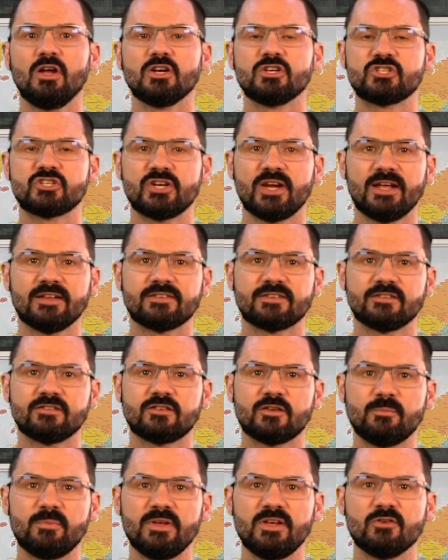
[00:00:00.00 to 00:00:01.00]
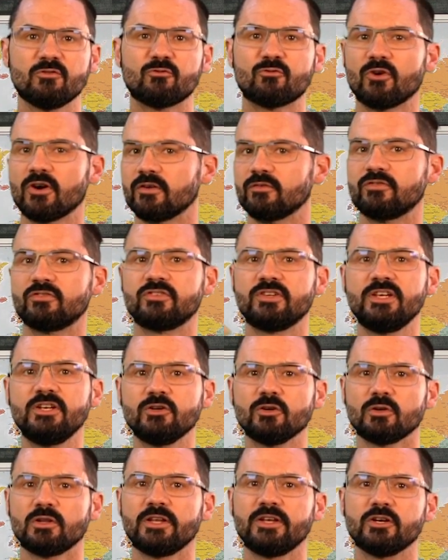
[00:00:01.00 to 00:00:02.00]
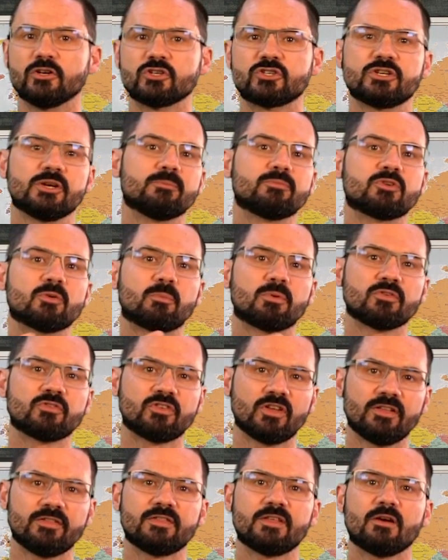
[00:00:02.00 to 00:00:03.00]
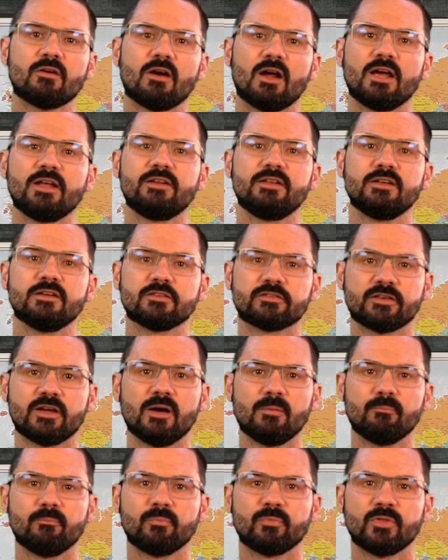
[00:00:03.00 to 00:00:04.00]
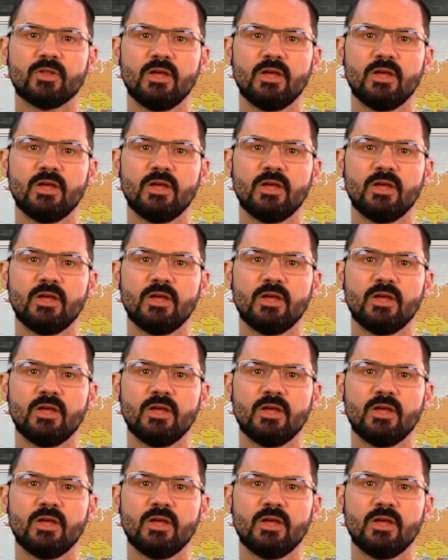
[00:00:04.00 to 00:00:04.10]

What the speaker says: chances to be in front of senior leadership to present their ideas up.